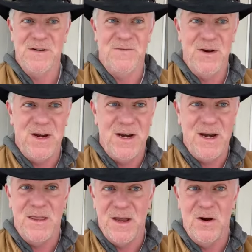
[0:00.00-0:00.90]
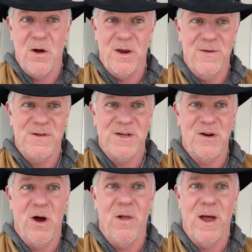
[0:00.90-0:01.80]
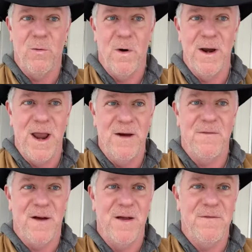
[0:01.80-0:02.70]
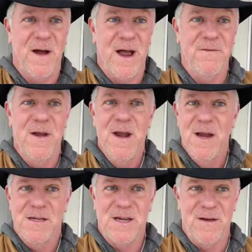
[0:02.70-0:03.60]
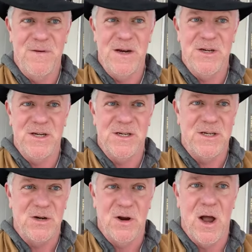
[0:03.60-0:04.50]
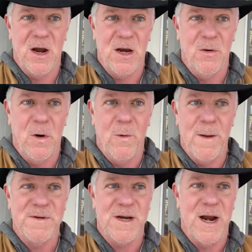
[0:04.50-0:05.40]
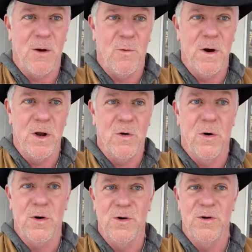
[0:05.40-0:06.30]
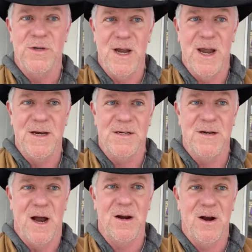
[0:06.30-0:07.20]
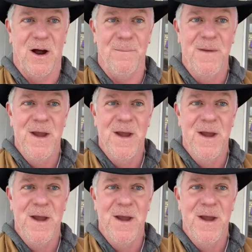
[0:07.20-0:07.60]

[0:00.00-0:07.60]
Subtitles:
If you need anything at all, give us a call at 1-855-70-JESUS or log onto our website at oneaccordcrusades.com.